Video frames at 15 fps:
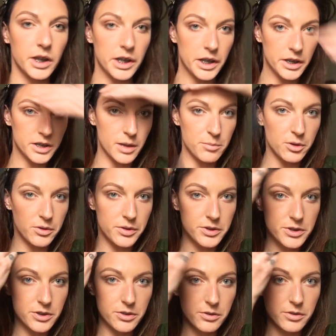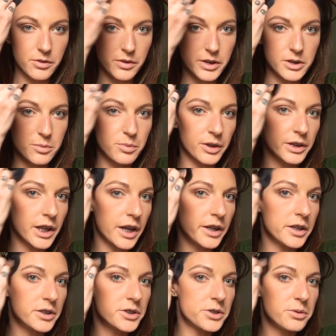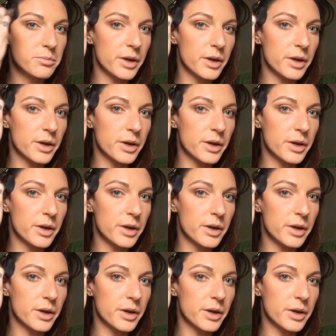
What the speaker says: And I'm also going to bring that into